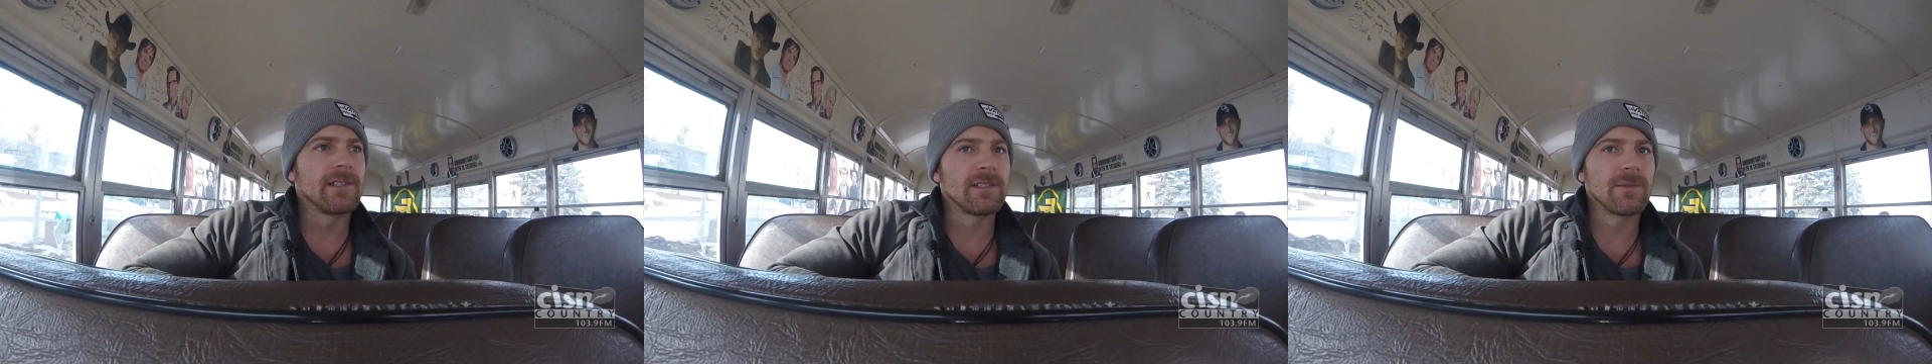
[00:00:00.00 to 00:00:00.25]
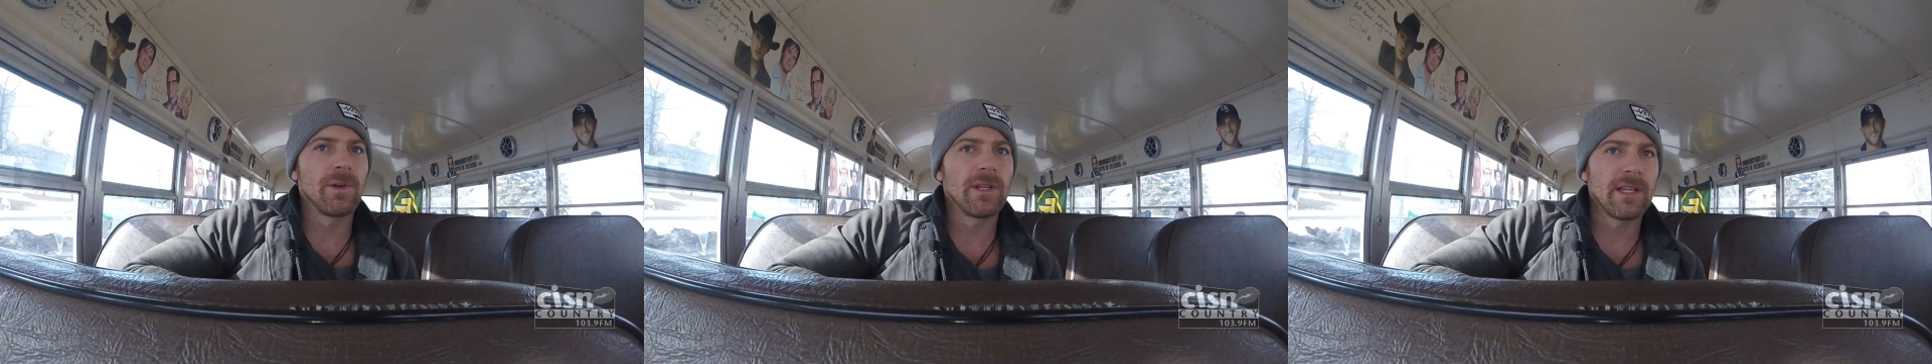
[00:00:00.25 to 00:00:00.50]

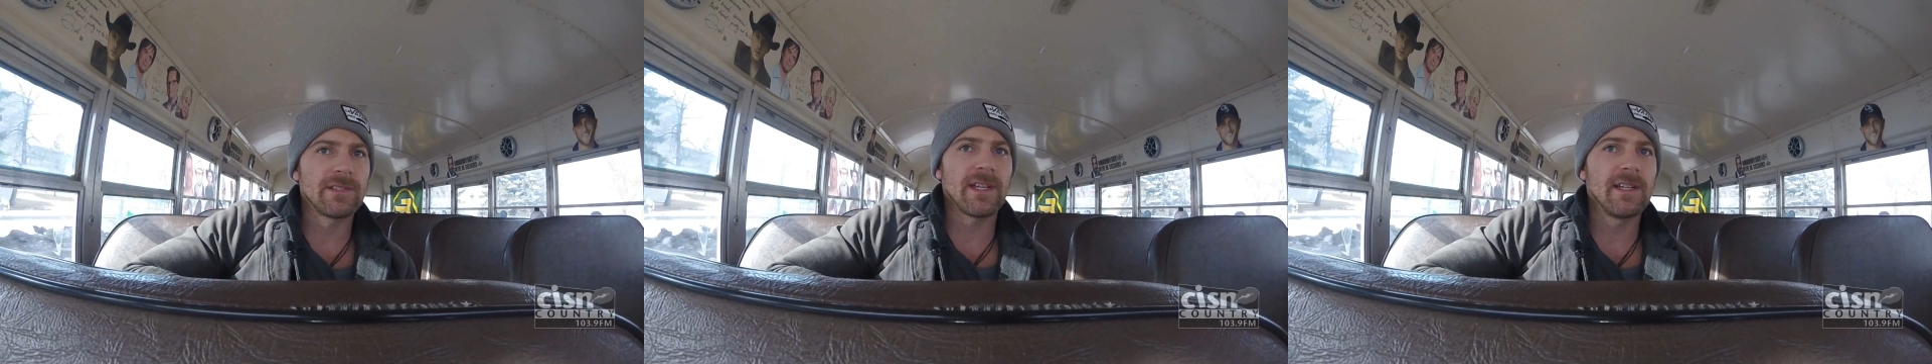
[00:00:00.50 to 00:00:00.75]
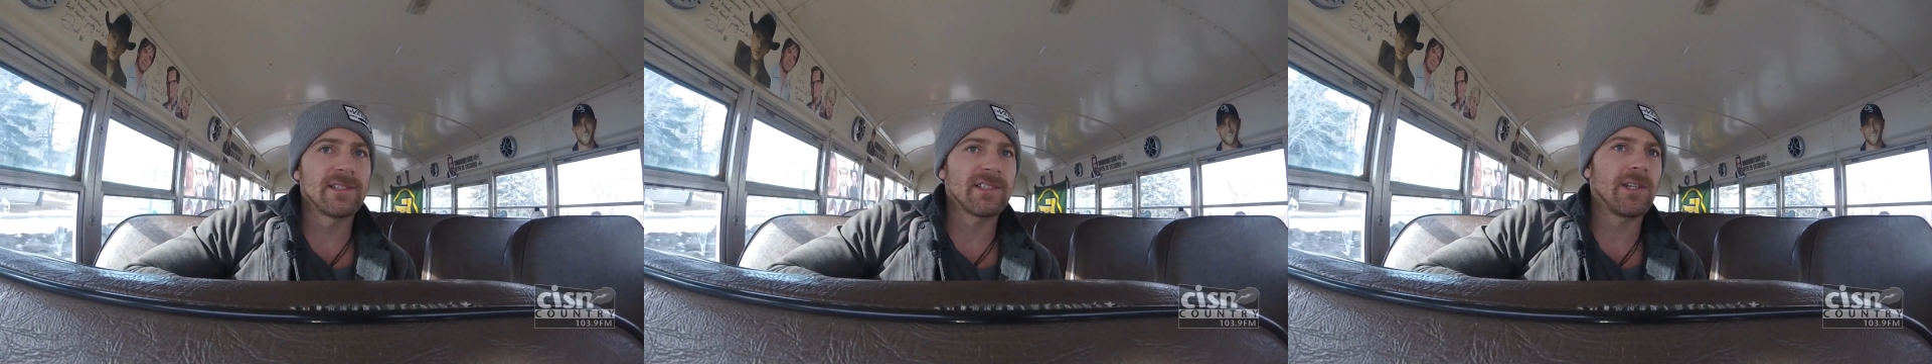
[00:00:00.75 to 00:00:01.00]
It's it's
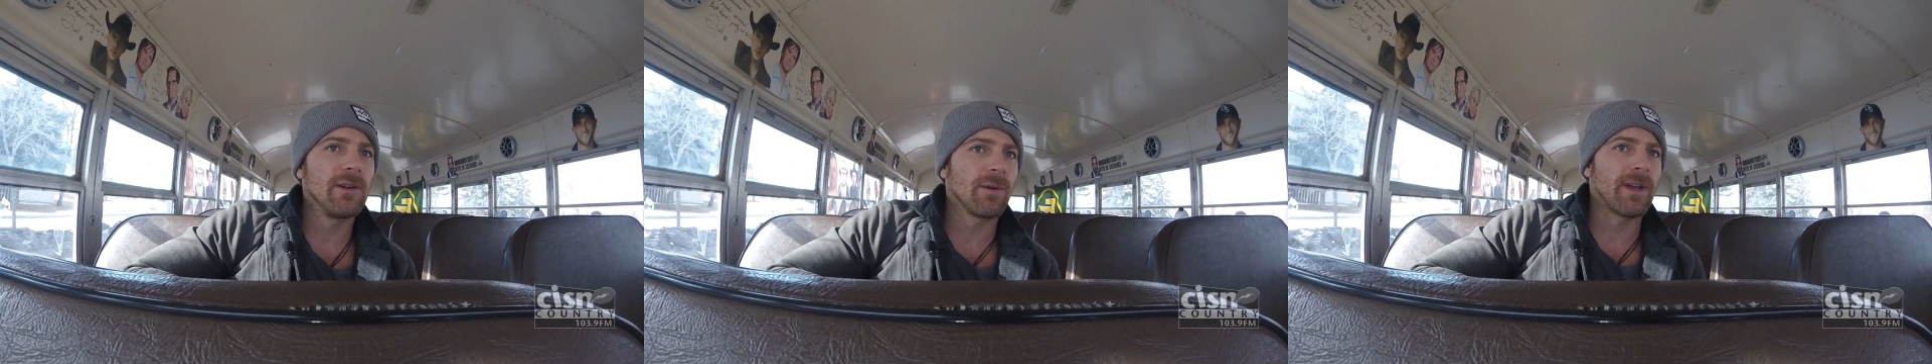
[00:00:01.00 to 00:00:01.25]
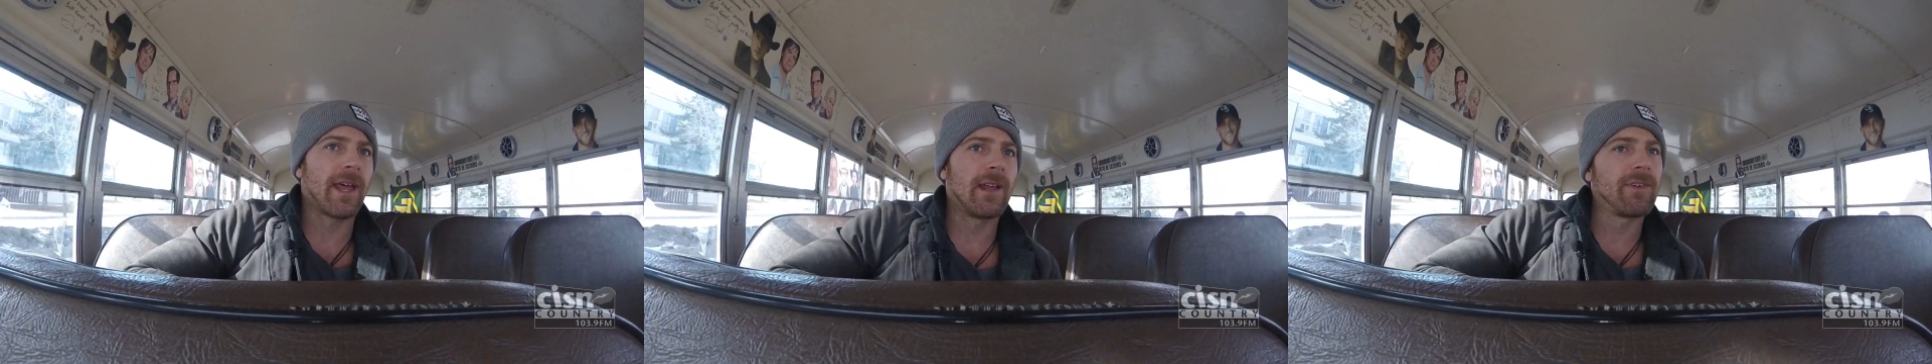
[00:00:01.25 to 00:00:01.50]
it's still
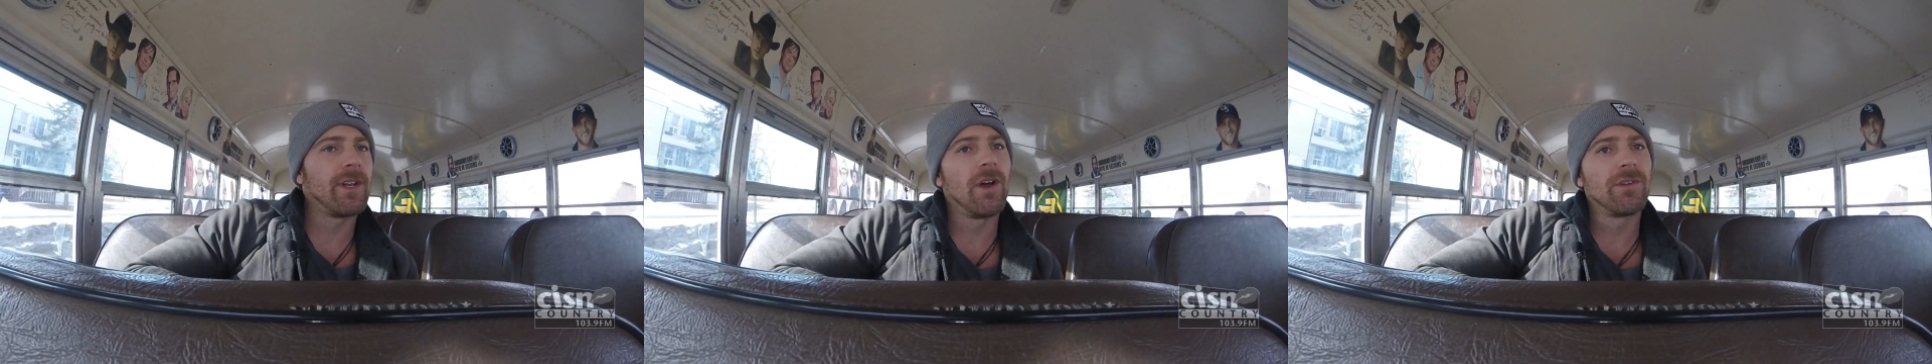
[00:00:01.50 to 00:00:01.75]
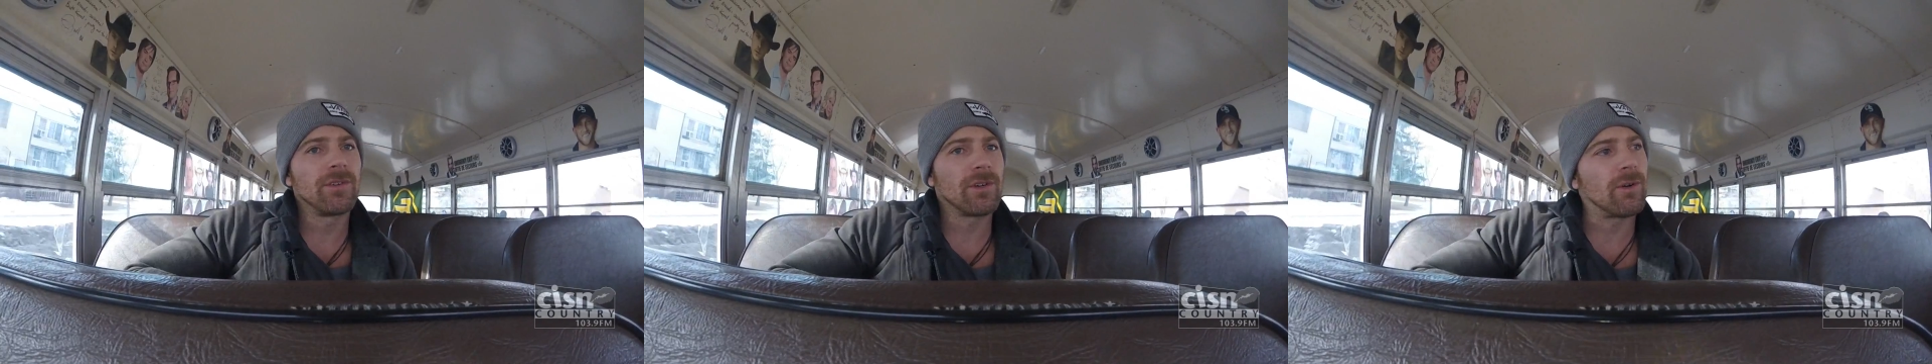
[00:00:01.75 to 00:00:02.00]
kind of an
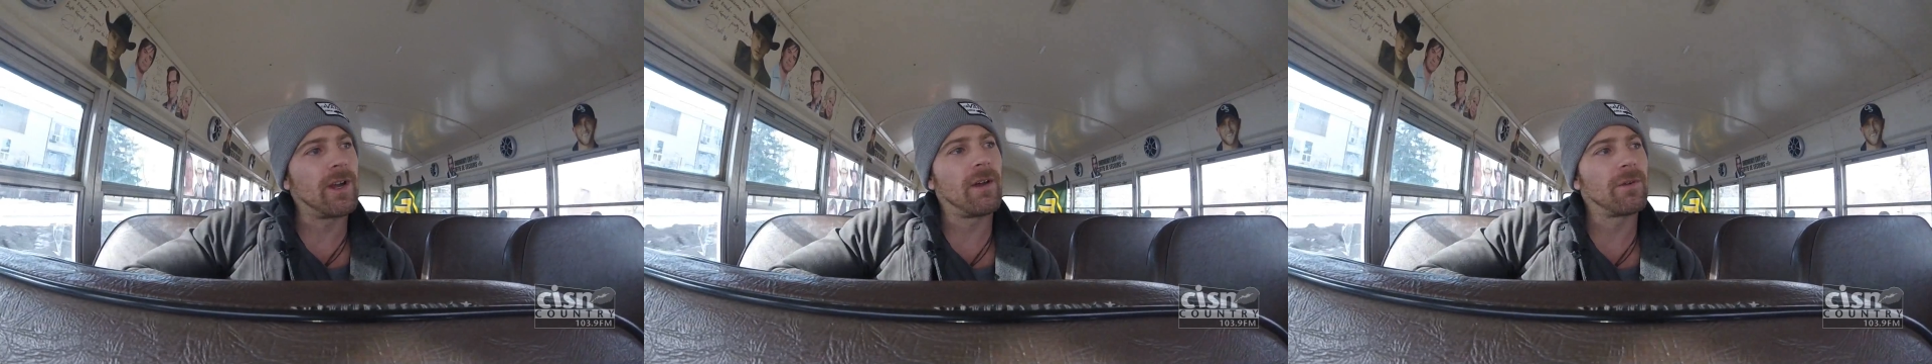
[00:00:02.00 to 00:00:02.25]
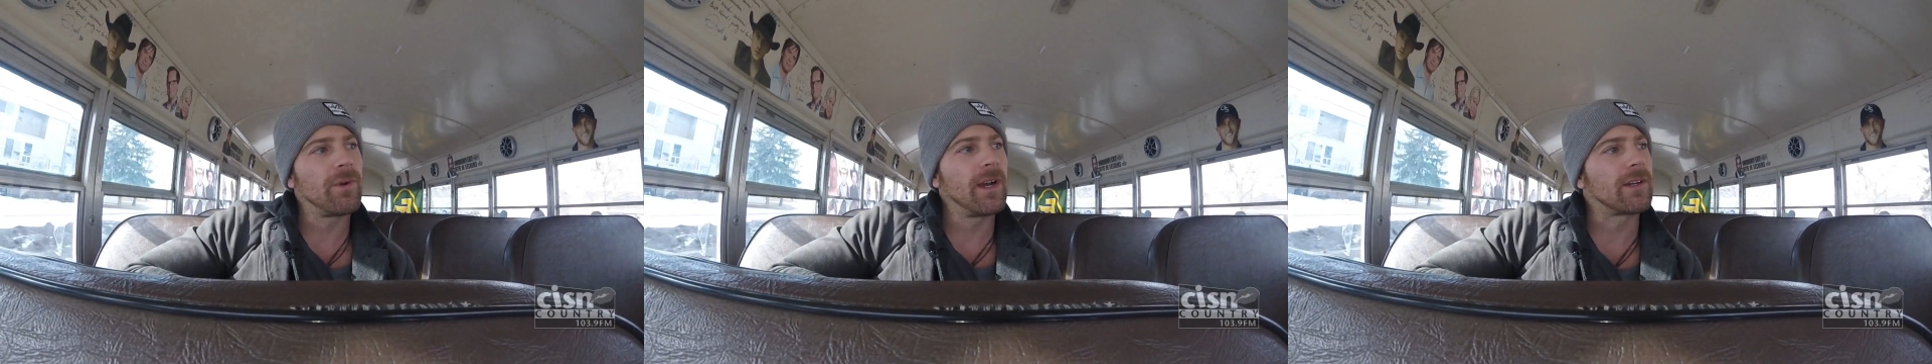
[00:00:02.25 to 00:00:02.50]

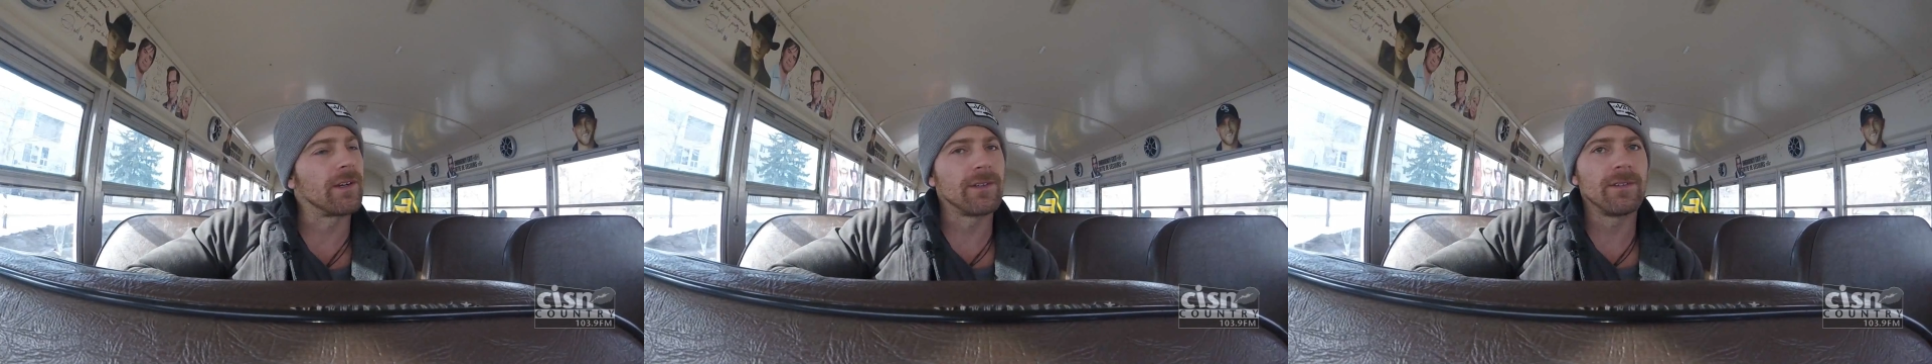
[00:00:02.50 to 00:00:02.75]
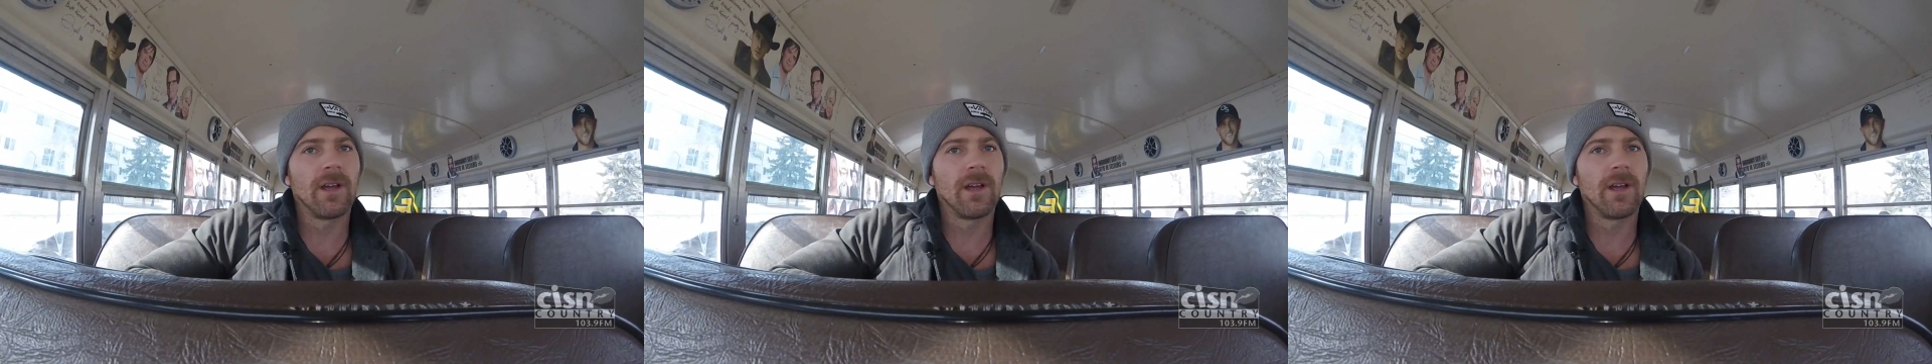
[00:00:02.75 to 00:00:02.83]
underground record.